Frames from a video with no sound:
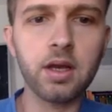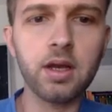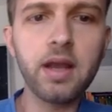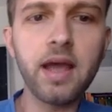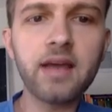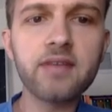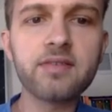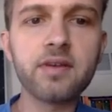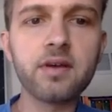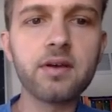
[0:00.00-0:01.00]

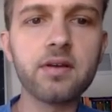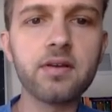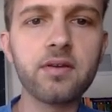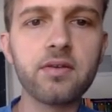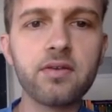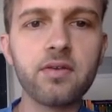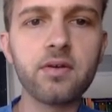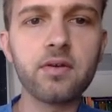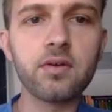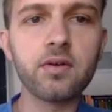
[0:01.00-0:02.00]
Next,
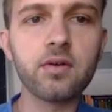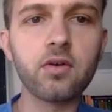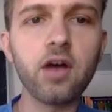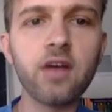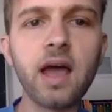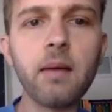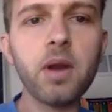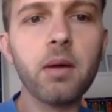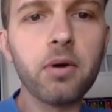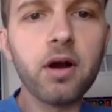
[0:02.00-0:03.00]
crosscap
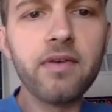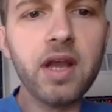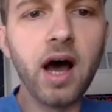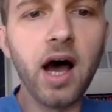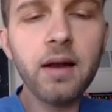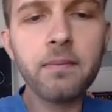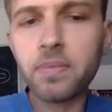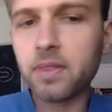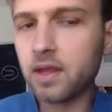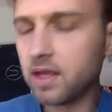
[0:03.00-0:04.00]
number of a knot
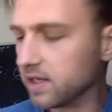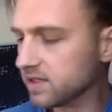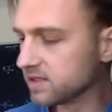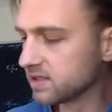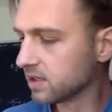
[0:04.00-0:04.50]
measures